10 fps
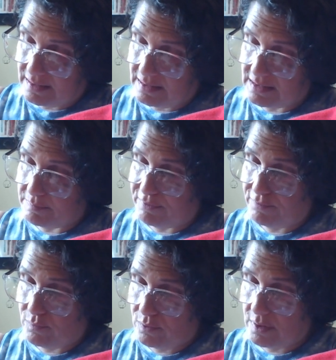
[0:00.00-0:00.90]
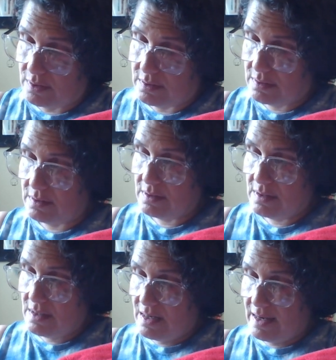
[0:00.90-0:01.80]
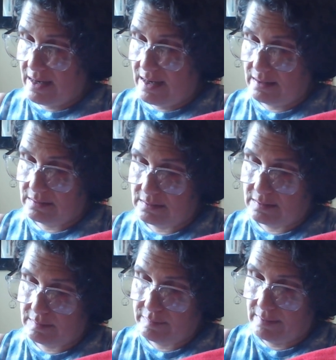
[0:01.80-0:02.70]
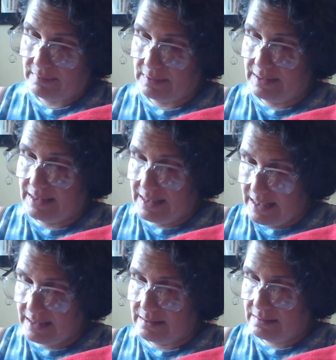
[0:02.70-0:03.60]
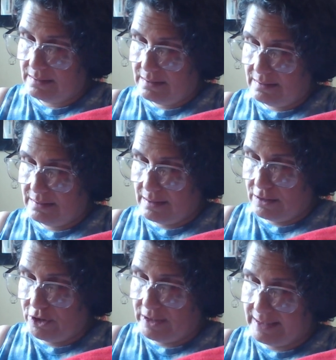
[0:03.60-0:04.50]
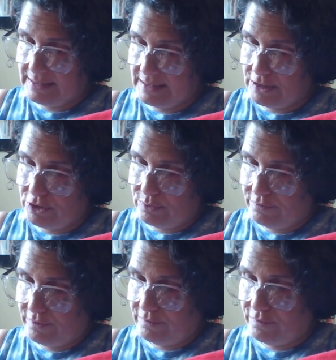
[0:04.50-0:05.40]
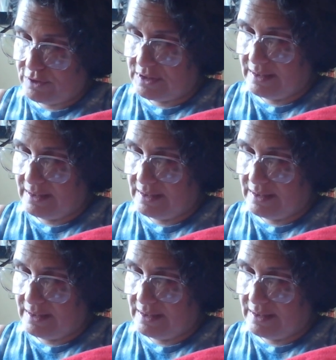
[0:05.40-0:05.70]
this before, and probably not a good idea to do it for the first time